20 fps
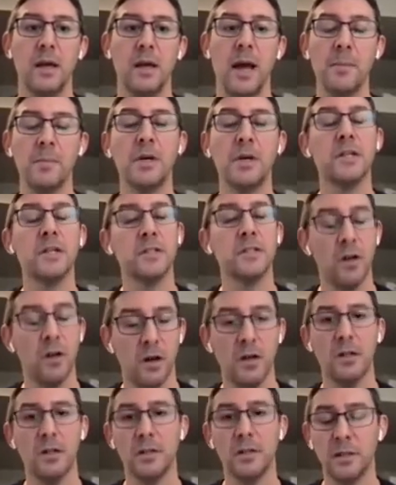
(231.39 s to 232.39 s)
I'm going to
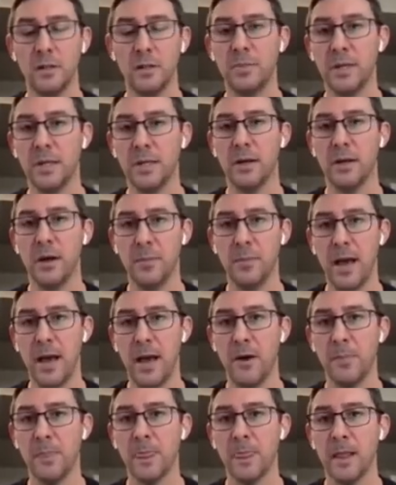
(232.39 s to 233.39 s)
talk a little bit
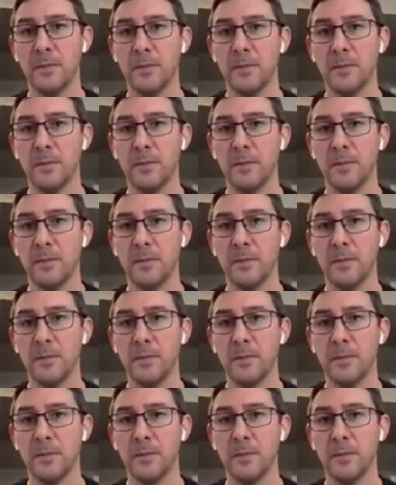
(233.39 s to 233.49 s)
about